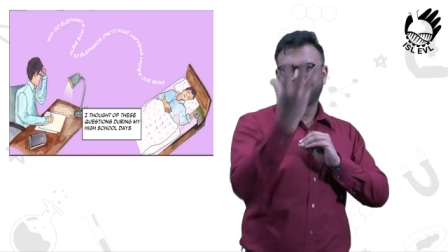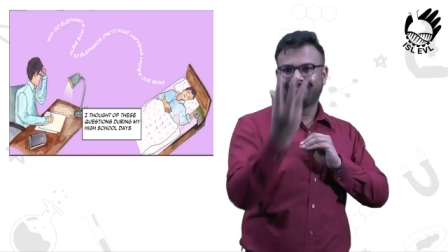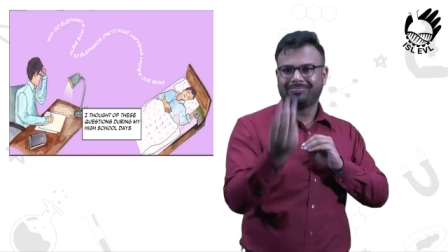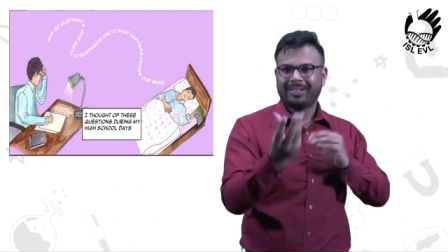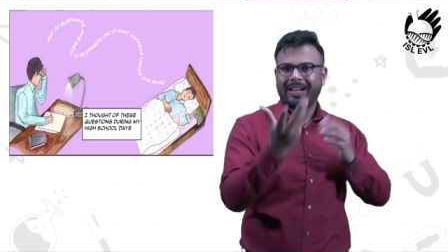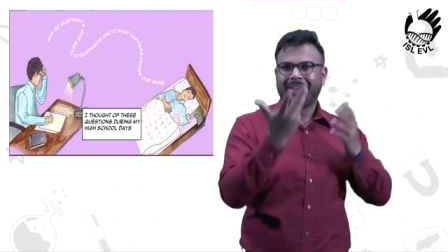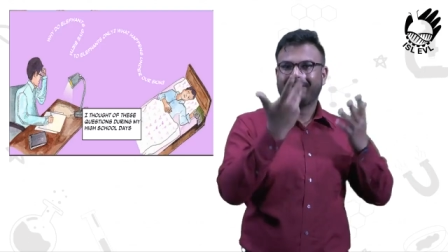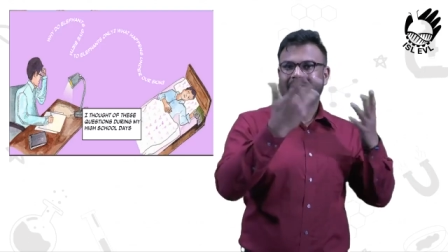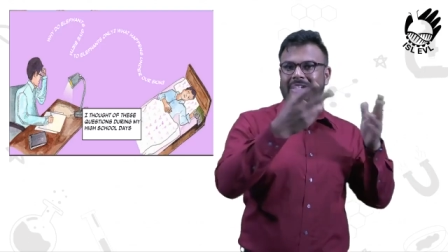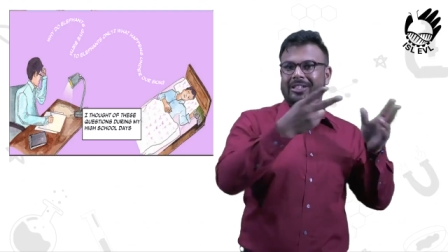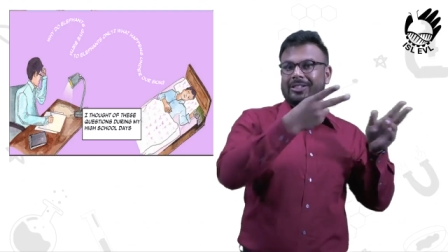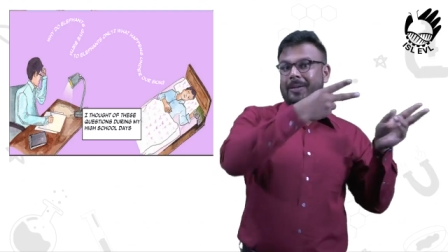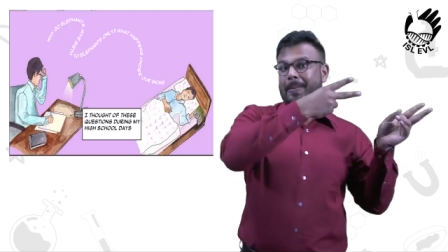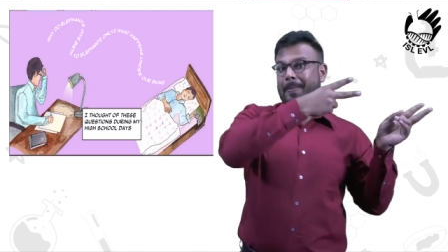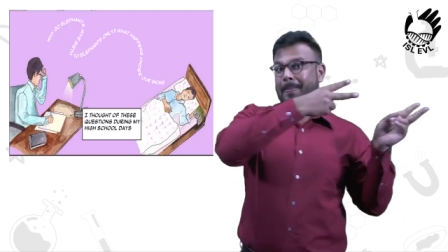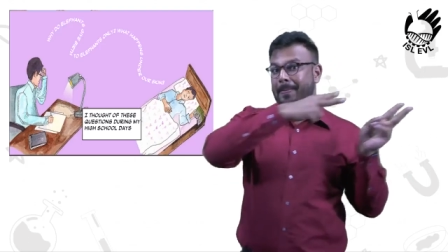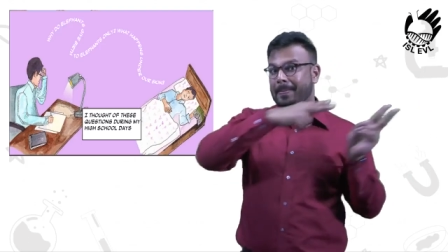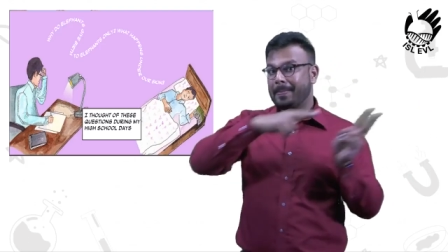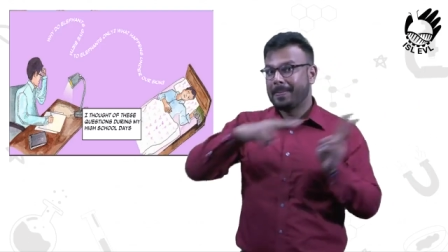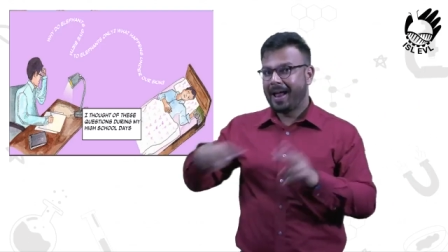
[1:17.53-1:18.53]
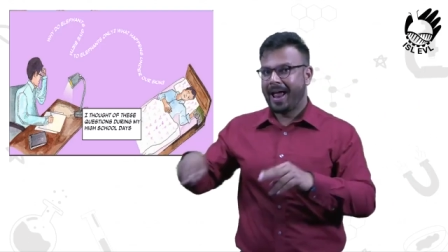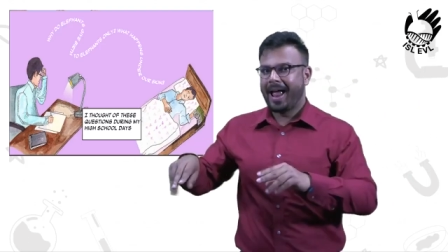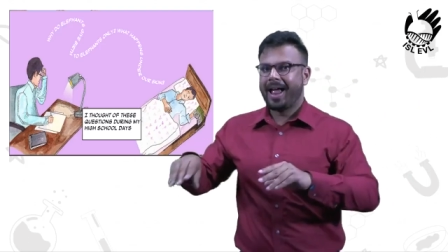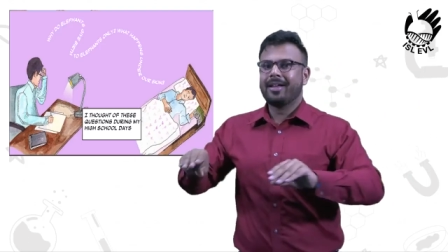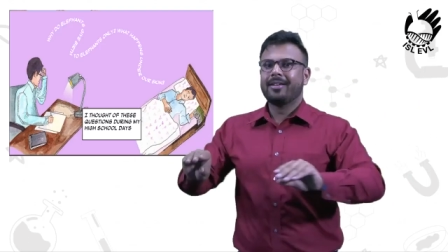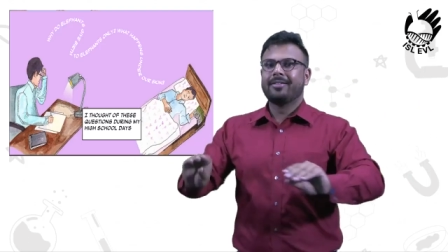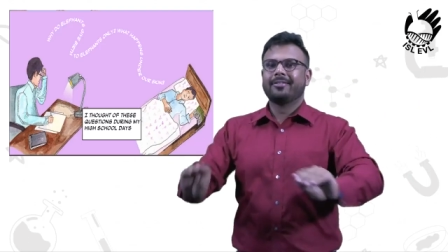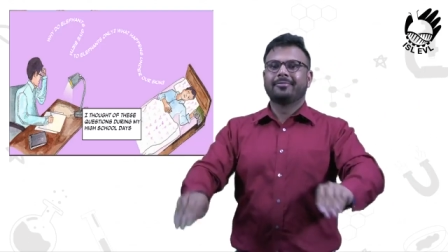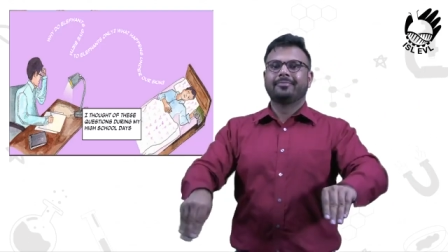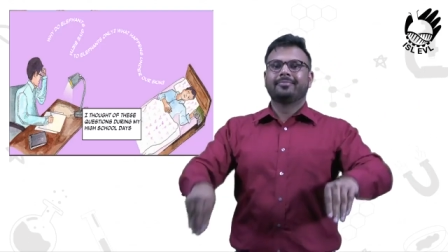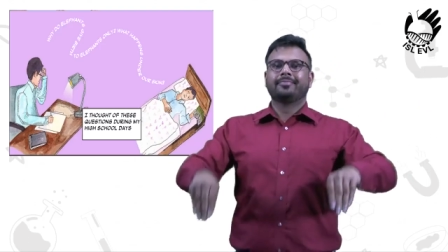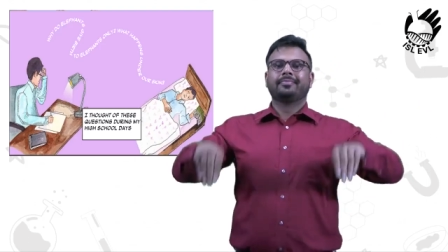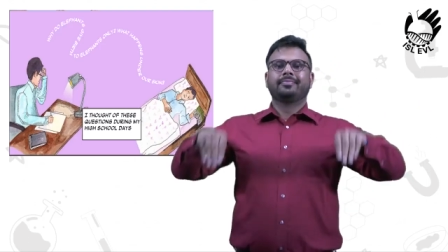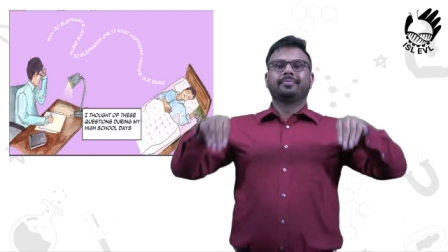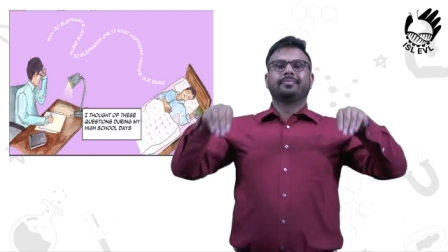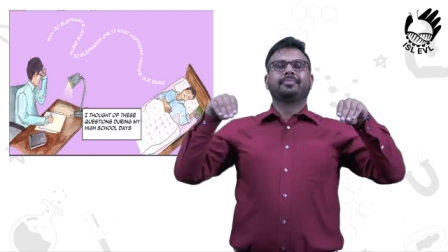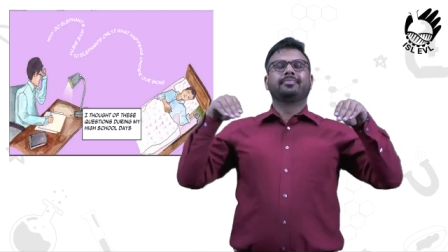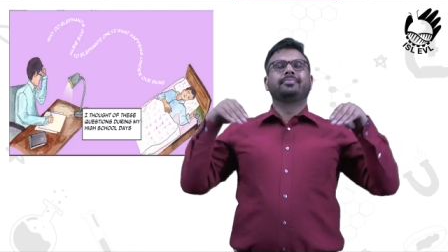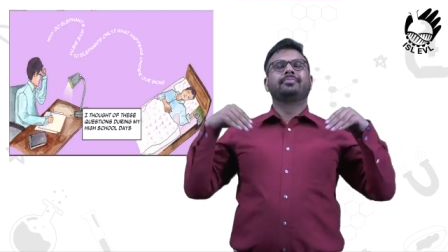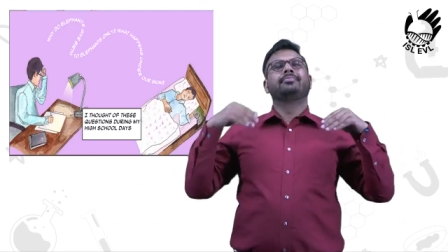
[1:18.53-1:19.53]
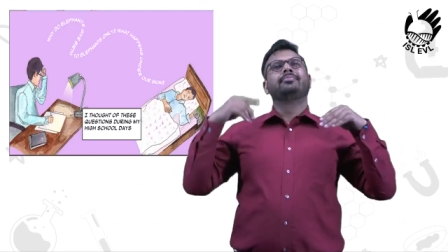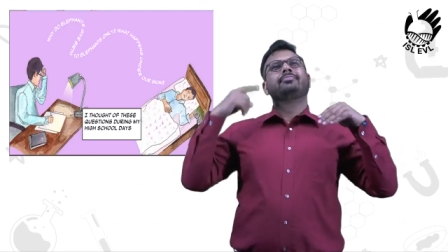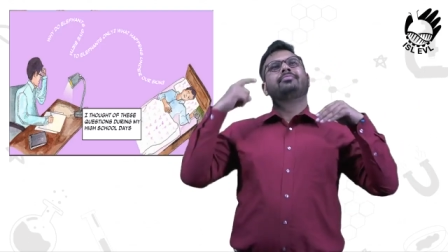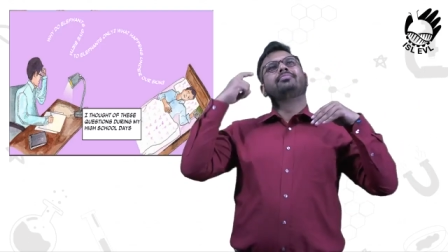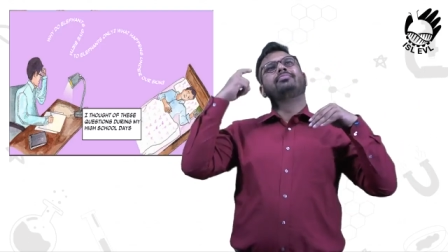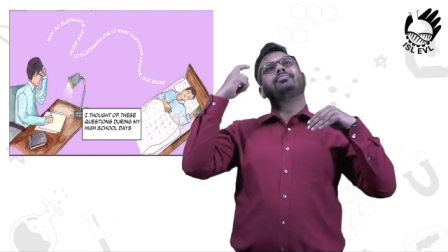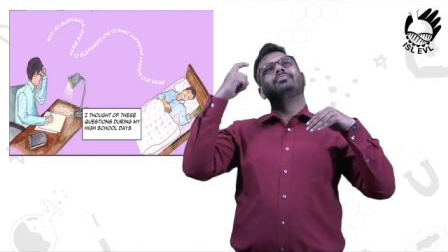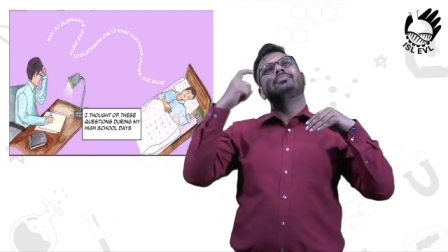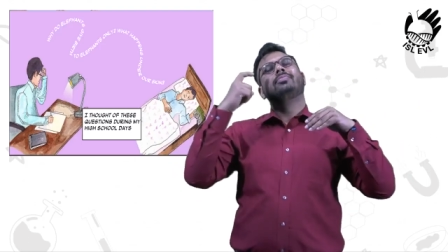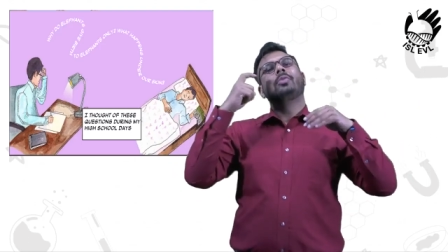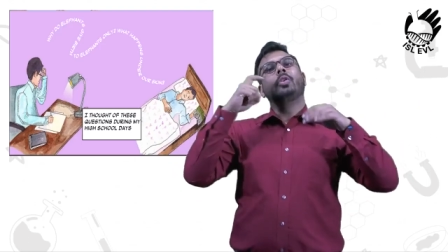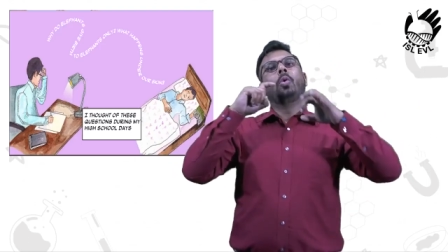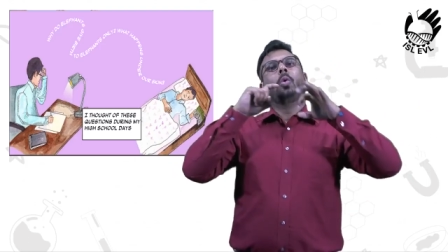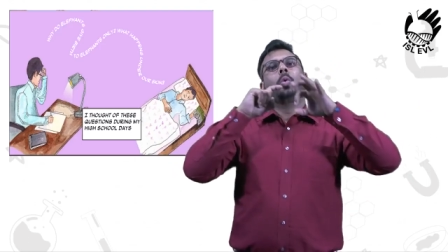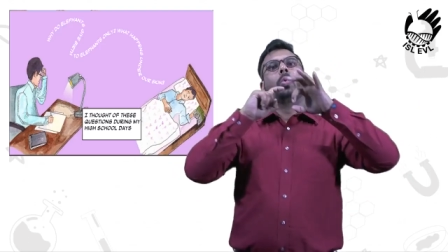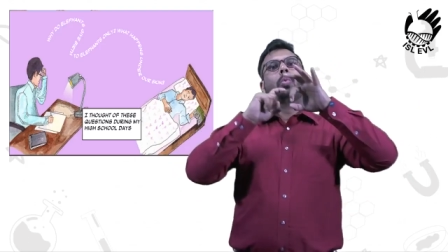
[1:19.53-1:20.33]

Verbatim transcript: about science and the workings of nature.